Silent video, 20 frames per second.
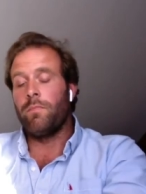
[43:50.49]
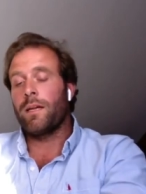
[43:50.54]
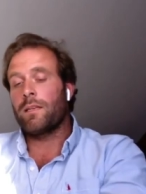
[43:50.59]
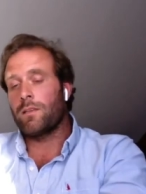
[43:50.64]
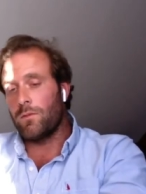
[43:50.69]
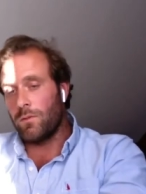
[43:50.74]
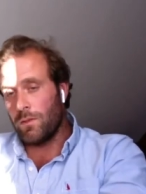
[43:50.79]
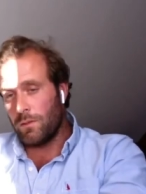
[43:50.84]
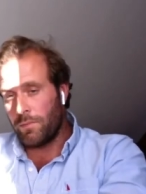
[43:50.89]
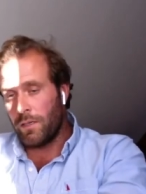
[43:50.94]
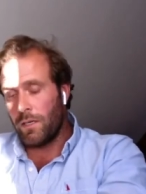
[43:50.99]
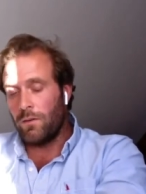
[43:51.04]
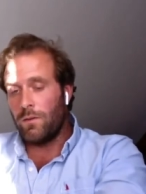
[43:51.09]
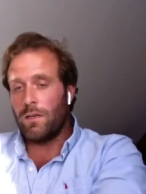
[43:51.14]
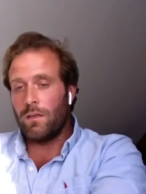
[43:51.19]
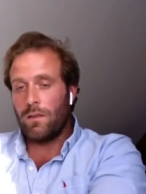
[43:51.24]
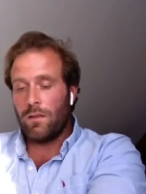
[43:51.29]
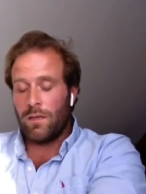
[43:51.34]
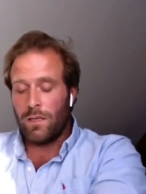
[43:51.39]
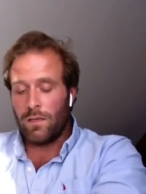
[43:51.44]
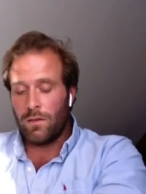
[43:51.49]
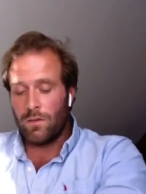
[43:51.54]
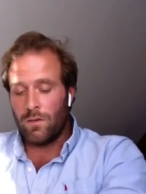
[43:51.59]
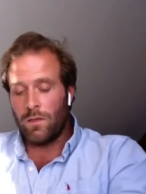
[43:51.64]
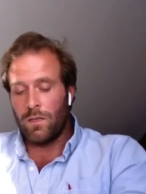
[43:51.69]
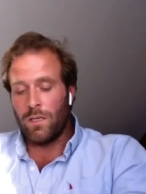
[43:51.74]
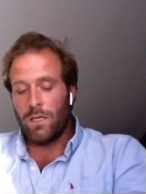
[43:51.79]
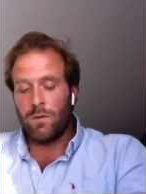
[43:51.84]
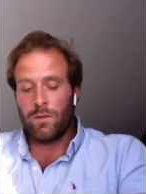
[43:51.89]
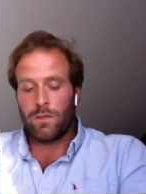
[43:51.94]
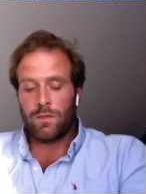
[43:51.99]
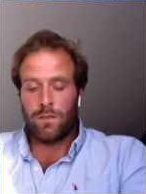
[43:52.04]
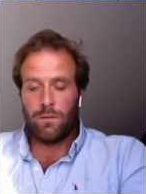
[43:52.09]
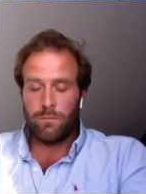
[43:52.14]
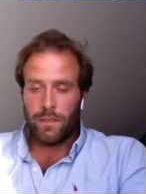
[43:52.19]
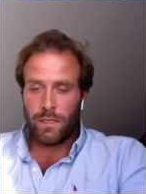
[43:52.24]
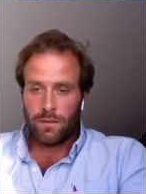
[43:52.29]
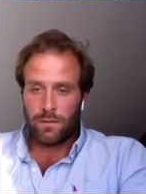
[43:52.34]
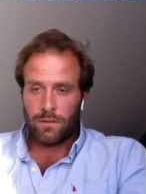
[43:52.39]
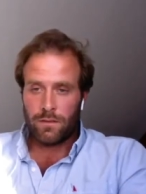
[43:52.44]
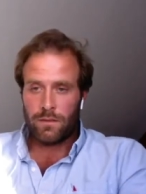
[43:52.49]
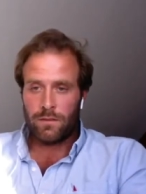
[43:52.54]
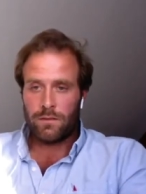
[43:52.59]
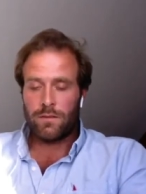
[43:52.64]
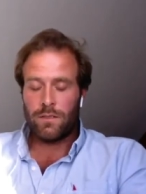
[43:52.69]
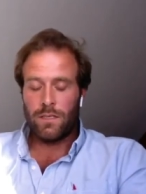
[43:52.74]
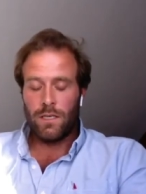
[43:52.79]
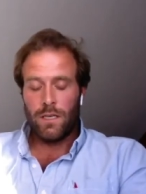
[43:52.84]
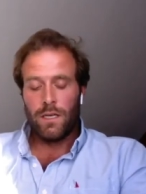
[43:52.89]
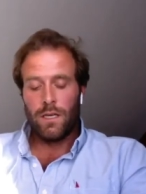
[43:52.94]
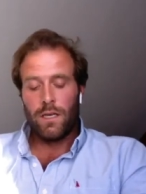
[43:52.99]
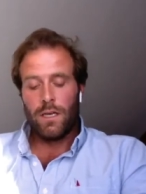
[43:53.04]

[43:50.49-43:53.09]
battery power than all our competitors.